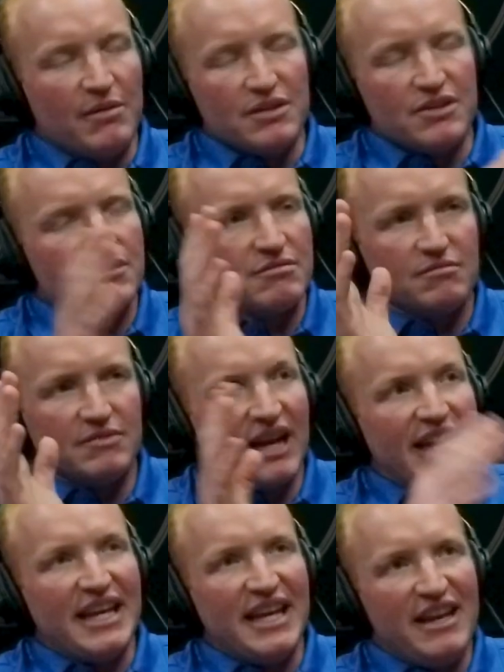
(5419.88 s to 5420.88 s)
was
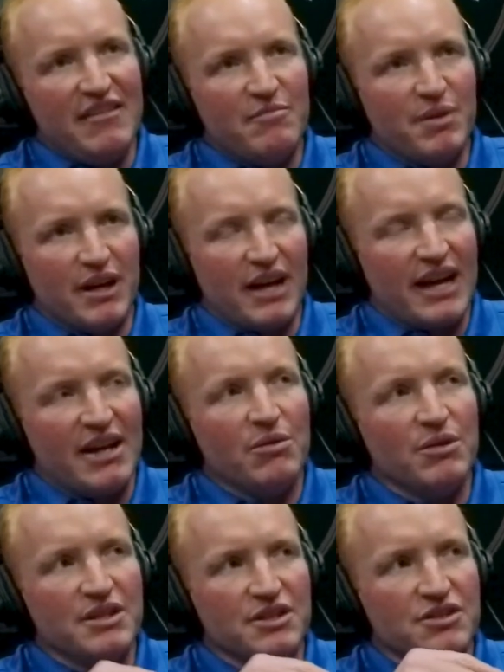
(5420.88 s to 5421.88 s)
naive, but I
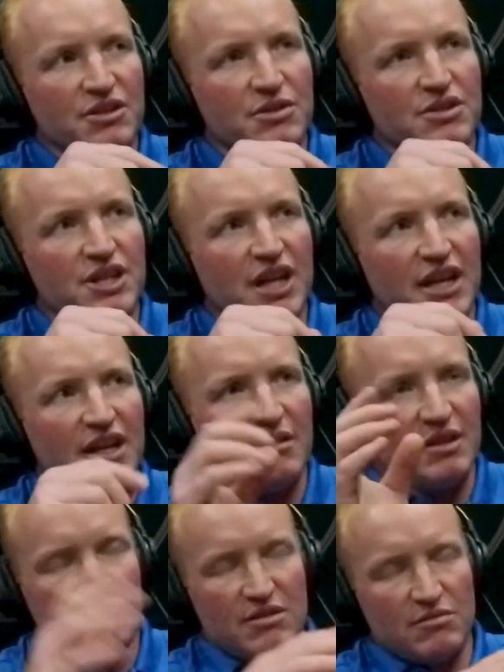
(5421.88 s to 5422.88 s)
always
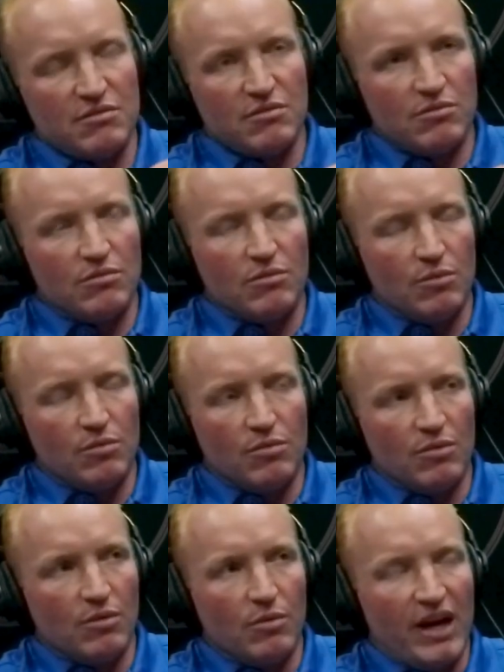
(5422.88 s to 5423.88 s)
associated, this is
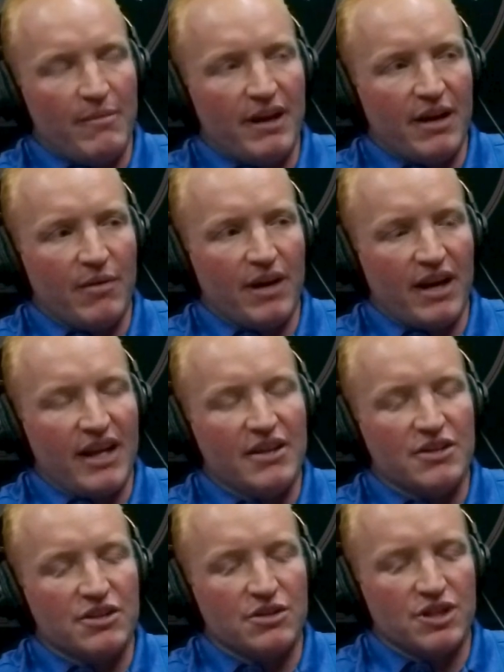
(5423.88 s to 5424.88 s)
way back when, I
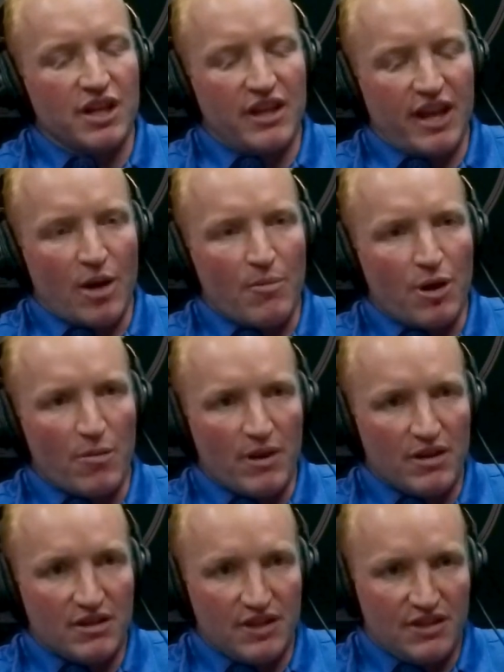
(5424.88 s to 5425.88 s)
associated the air
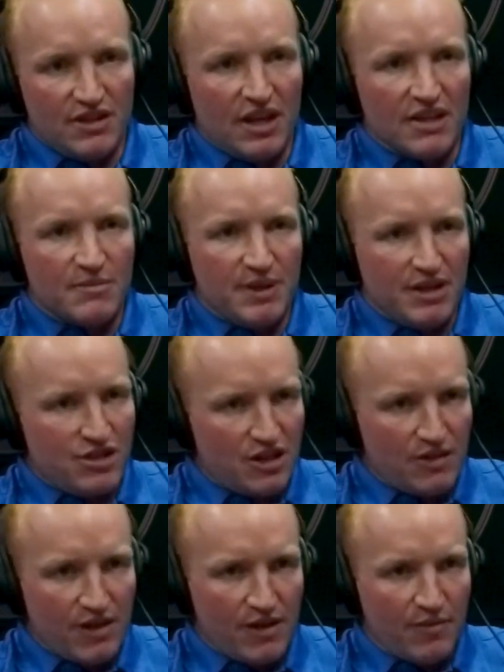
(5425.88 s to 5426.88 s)
permit to the dust being
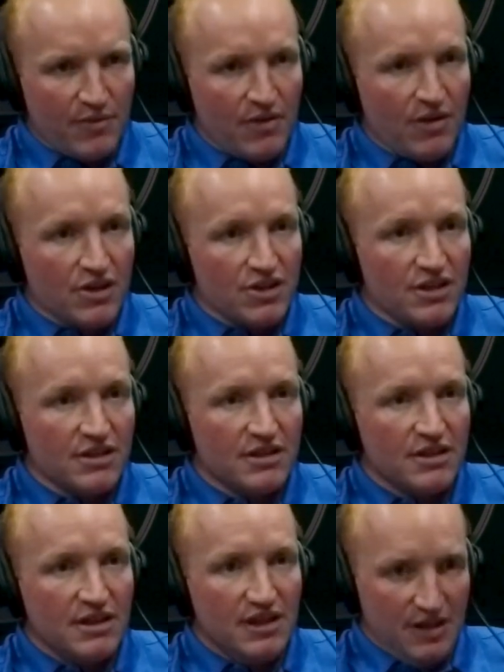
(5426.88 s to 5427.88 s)
generated from the crushing,
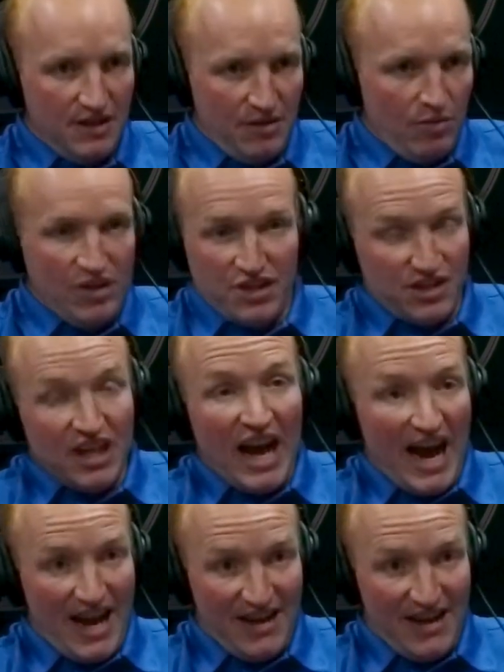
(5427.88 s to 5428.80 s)
which it's not.